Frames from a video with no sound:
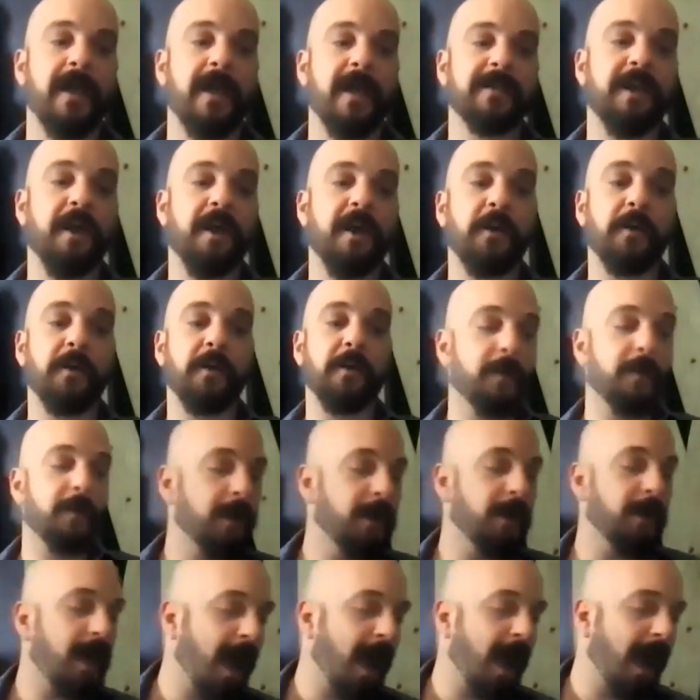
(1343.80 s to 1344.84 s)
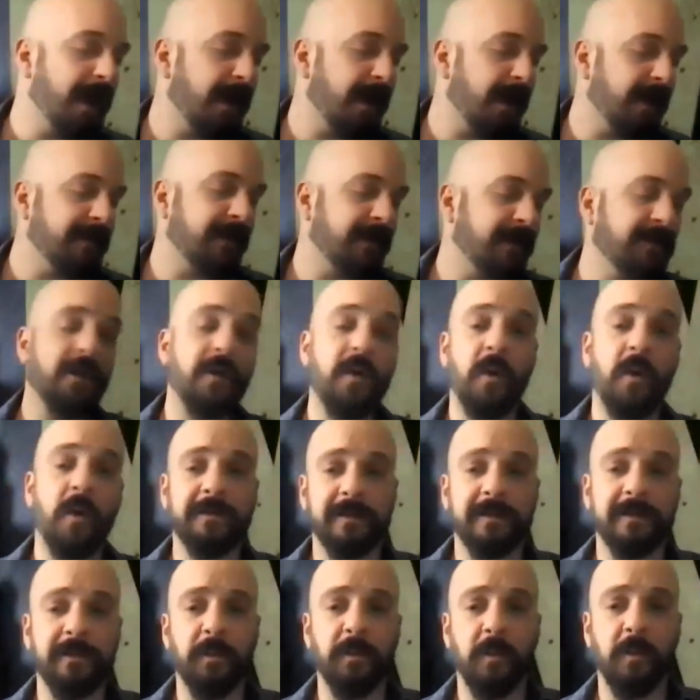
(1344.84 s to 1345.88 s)
so I think the
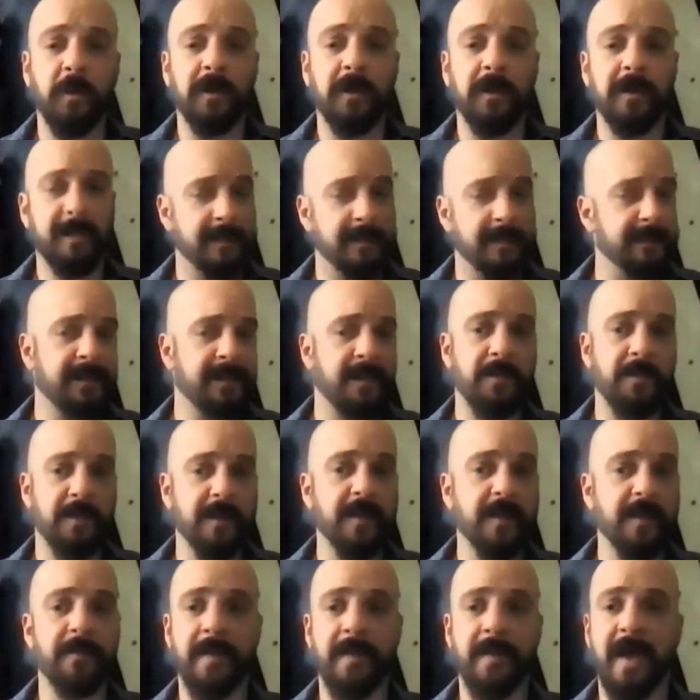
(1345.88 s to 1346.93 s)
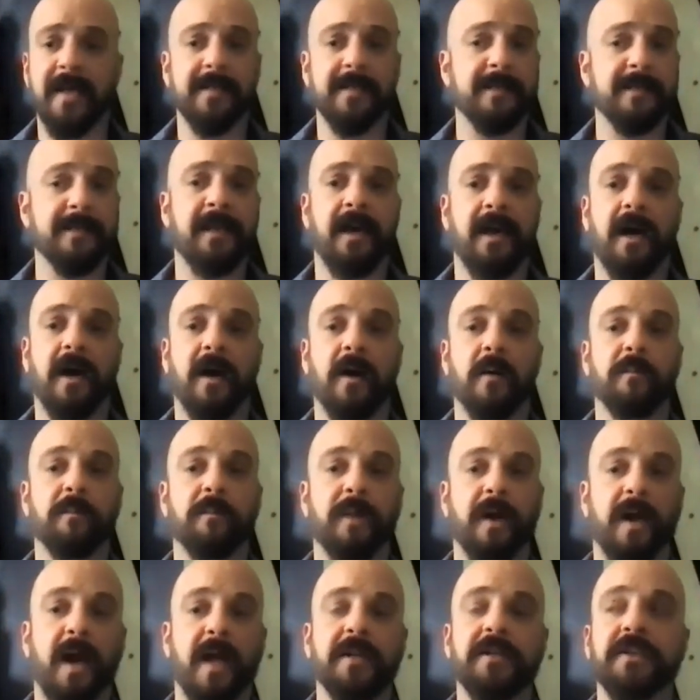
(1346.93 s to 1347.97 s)
golden rule is the best,
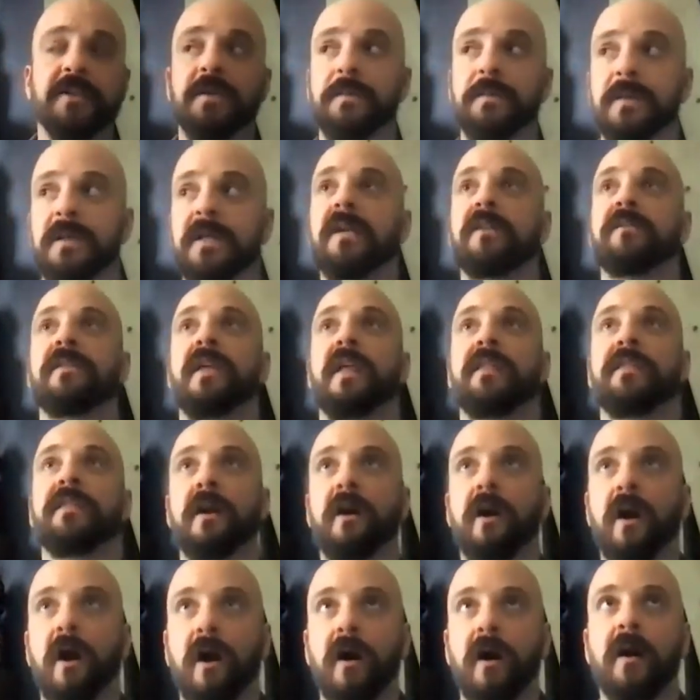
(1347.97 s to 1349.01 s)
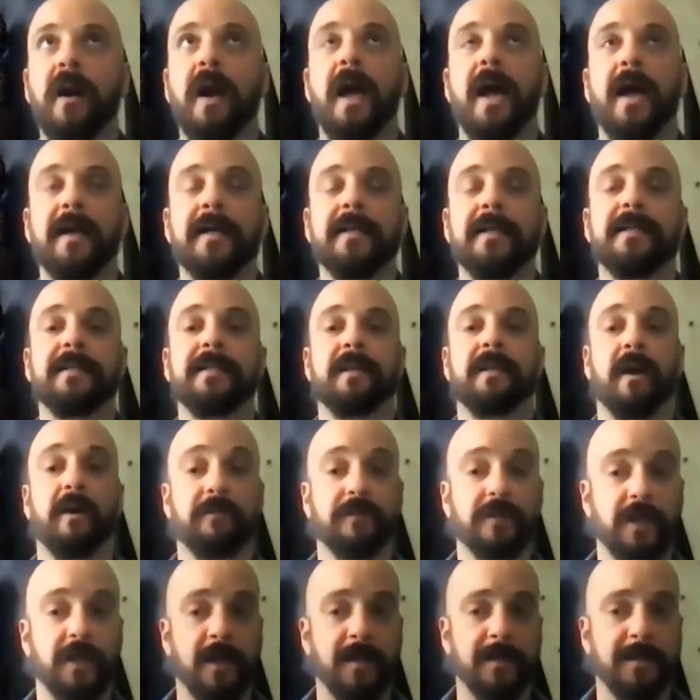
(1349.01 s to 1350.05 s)
but I do believe that there are acts
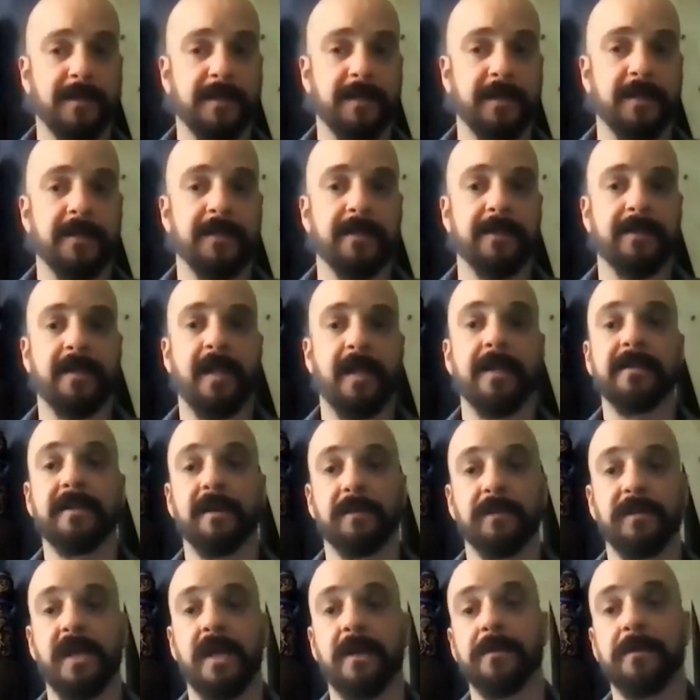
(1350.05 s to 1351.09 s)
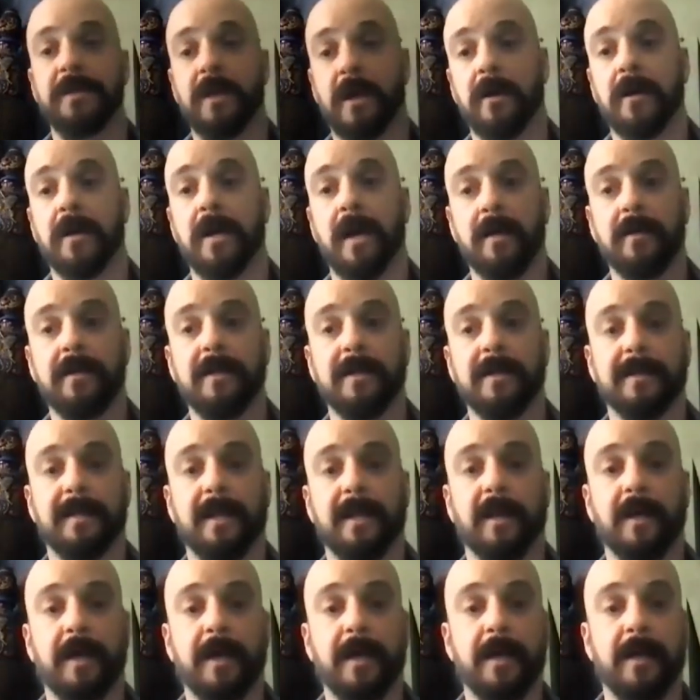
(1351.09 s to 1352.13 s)
of justice that sometimes are
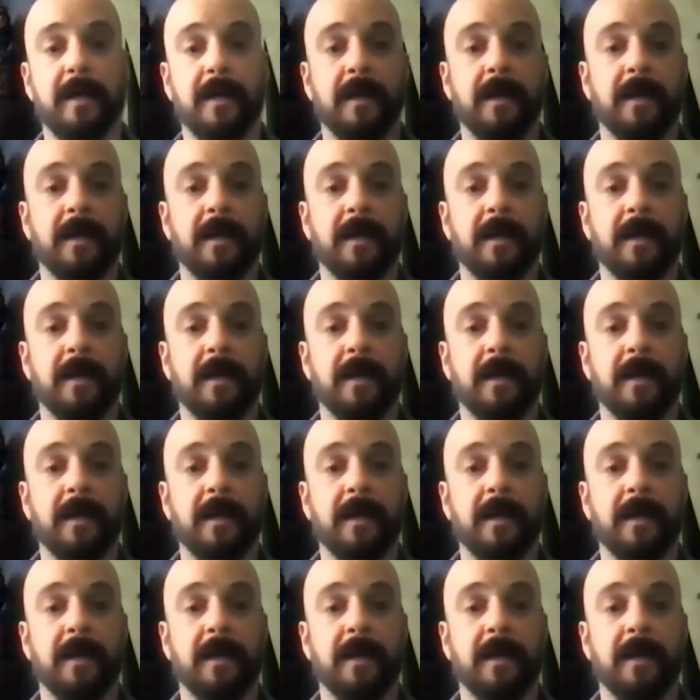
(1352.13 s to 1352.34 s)
necessary.